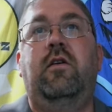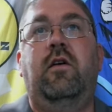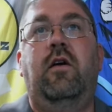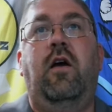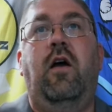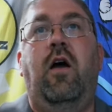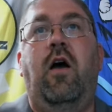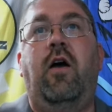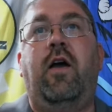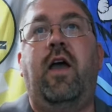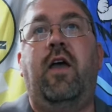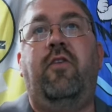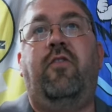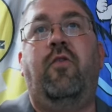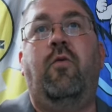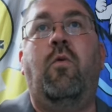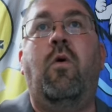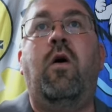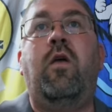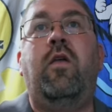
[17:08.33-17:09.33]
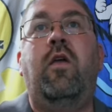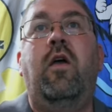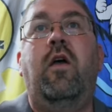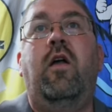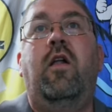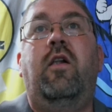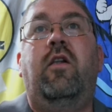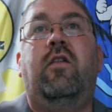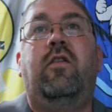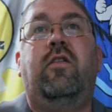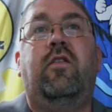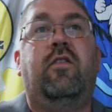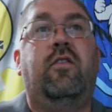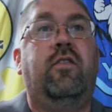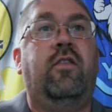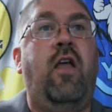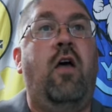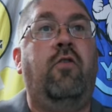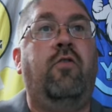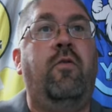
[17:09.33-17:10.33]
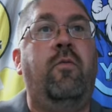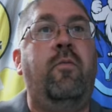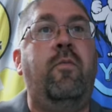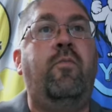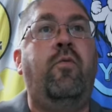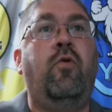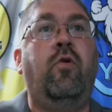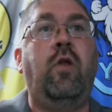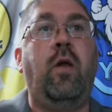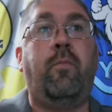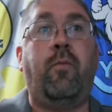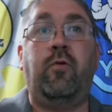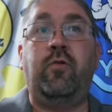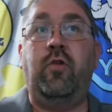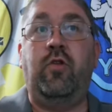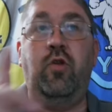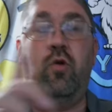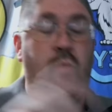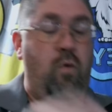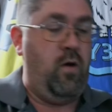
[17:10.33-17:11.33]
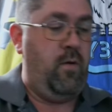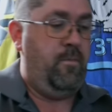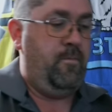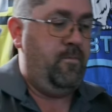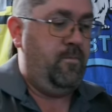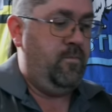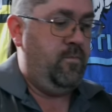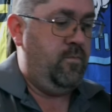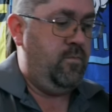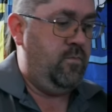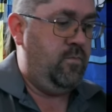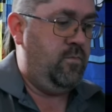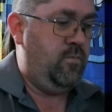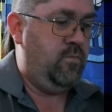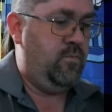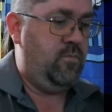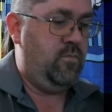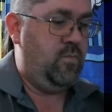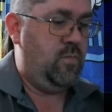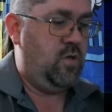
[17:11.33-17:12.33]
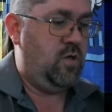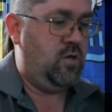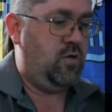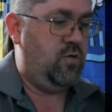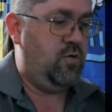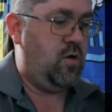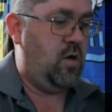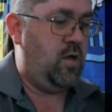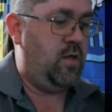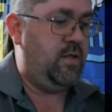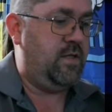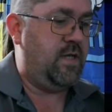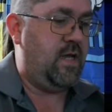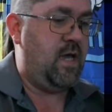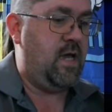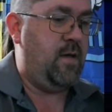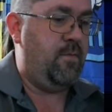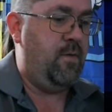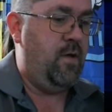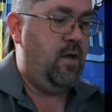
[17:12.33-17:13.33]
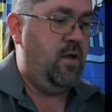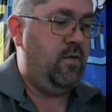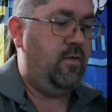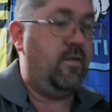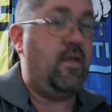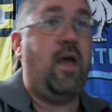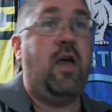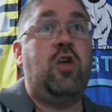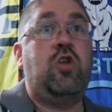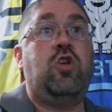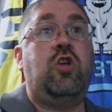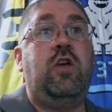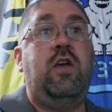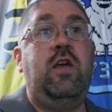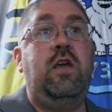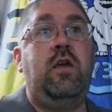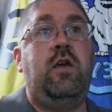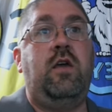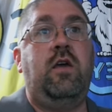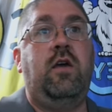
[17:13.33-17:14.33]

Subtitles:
Okay, so what? Now let me pull it up on the new one. Cron tab -E.